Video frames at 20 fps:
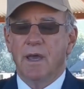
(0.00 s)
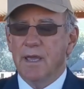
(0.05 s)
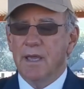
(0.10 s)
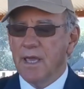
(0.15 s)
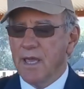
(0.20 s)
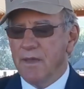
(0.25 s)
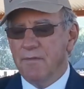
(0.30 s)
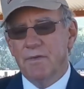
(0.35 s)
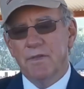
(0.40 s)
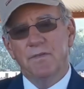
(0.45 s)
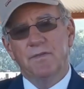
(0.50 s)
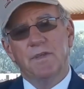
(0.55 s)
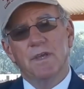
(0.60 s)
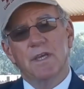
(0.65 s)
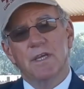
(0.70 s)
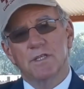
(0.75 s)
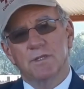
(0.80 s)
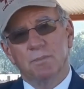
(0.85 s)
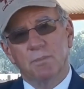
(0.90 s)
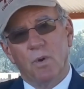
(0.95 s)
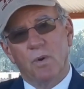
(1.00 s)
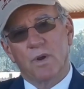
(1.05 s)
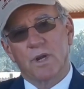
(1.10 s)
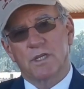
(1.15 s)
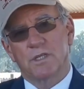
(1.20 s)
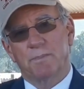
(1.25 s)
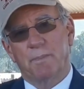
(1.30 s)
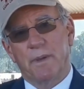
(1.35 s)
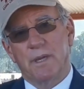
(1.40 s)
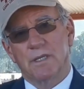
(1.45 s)
everything is more
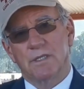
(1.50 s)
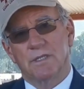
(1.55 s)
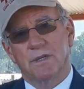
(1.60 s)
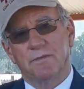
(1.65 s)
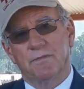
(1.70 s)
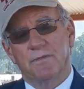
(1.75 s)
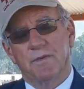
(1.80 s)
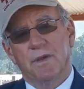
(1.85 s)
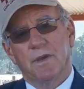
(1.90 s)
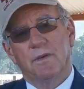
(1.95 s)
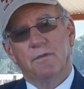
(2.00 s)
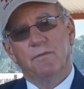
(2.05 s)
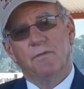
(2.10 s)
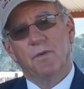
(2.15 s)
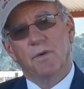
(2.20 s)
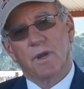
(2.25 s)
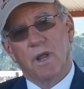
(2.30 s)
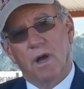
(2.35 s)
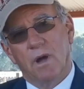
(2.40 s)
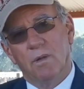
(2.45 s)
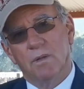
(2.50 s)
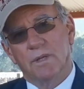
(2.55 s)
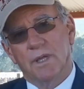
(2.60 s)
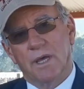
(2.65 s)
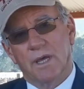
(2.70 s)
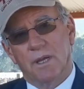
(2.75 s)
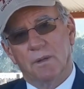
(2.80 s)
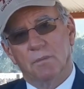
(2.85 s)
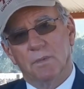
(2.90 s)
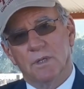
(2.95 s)
expensive for the older
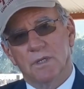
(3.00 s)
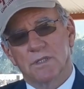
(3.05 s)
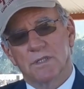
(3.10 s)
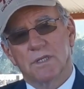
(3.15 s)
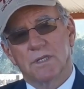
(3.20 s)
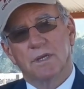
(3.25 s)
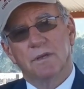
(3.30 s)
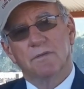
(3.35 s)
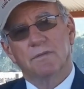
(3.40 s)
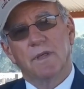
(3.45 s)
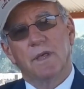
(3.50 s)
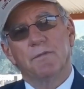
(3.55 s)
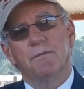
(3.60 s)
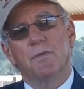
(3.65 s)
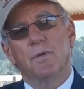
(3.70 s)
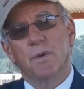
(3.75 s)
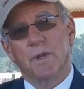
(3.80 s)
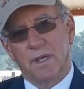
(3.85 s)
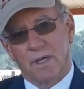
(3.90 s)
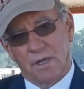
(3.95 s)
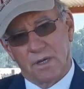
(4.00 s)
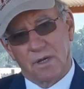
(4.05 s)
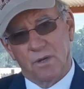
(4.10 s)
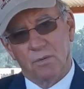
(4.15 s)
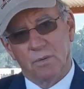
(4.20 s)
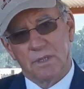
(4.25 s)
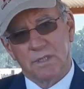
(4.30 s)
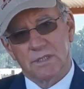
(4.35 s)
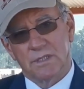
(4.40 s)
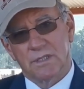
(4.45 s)
animals than for the younger
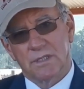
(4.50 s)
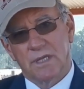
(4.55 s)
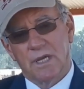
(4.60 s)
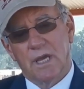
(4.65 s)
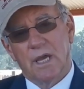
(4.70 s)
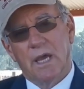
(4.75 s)
ones.